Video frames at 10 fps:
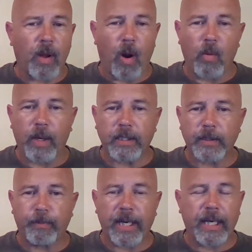always
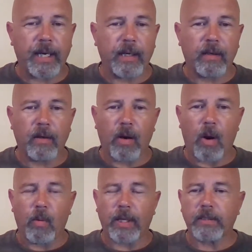speaking,
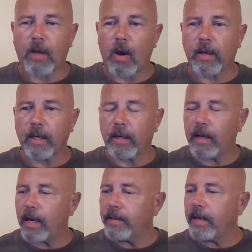always
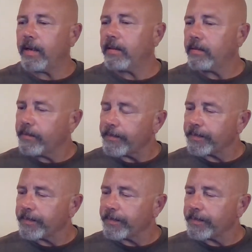talking, and then